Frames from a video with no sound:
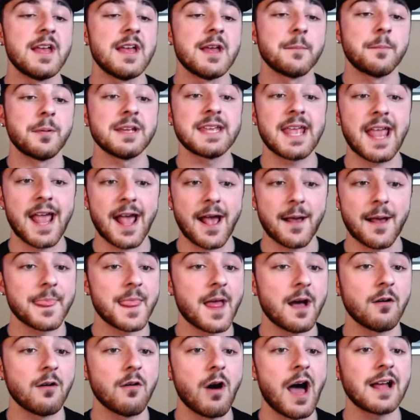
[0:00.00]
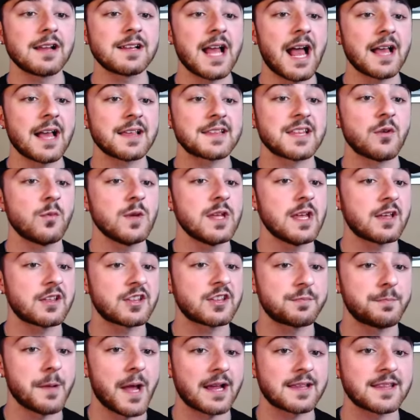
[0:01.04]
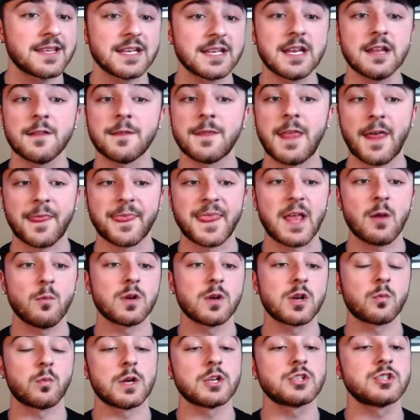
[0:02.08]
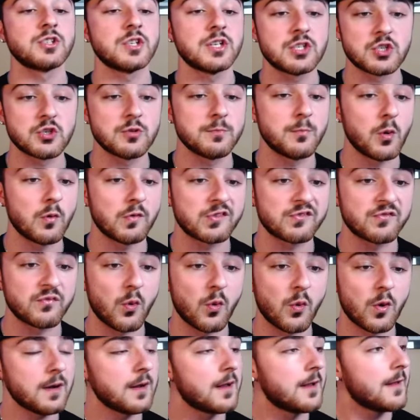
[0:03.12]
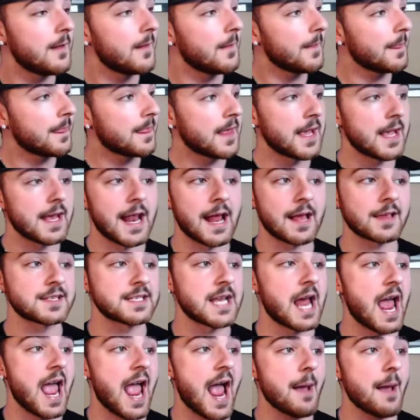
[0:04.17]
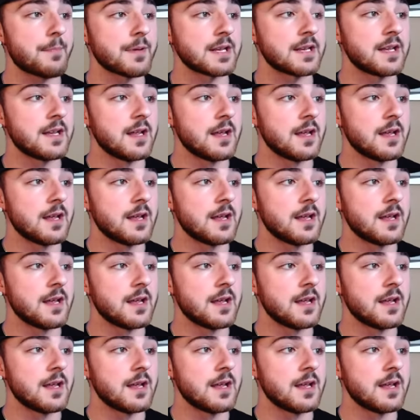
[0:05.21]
But, yeah, a lot of guys that we expected that they would originally do moves for, it has not happened.